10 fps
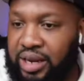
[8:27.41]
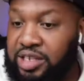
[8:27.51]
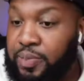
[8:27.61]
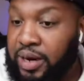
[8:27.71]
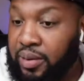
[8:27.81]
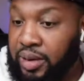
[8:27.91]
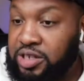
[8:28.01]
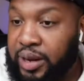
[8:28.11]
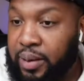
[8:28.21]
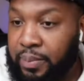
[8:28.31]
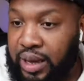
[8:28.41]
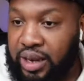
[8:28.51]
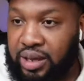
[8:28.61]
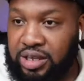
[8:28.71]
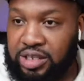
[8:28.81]
It's been a
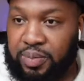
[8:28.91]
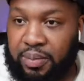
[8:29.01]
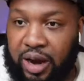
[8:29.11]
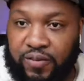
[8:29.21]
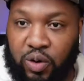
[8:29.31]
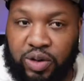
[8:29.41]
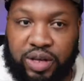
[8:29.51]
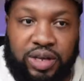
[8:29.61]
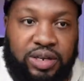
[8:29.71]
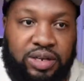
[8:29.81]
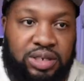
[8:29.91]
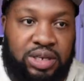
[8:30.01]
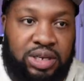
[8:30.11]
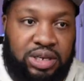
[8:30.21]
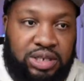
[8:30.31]
minute. It's been about 4 years.
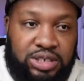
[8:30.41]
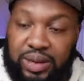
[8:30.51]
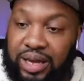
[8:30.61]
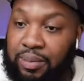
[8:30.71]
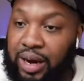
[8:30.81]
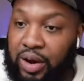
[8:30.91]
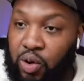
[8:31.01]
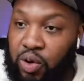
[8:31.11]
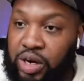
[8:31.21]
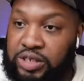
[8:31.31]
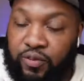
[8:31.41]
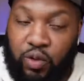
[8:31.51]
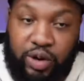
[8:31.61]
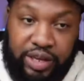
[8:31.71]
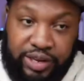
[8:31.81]
Should be getting my coins for
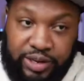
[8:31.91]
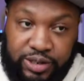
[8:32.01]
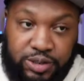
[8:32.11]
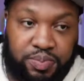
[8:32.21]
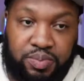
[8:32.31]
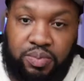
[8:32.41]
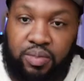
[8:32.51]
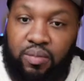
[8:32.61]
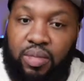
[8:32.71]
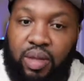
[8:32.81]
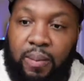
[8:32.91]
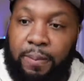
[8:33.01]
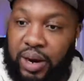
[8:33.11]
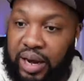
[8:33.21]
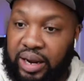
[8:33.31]
4 years.
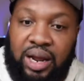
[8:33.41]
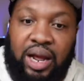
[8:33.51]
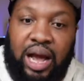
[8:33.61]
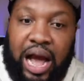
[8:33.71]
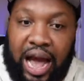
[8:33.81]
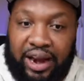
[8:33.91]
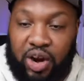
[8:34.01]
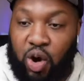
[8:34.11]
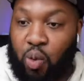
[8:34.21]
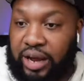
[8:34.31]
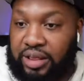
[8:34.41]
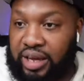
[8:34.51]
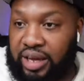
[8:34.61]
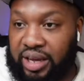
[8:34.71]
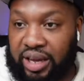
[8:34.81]
But I know one
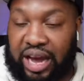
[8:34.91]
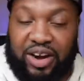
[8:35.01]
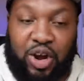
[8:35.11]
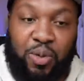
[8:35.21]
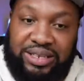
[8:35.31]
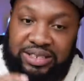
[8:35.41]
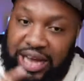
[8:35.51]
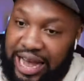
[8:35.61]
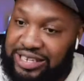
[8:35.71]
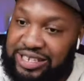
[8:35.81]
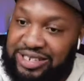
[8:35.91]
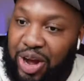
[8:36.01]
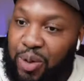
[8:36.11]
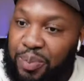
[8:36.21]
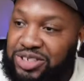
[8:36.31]
thing. I know my taxes
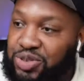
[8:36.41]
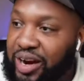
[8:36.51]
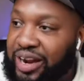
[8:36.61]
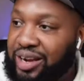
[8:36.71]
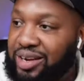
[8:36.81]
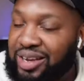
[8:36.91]
gonna be straight.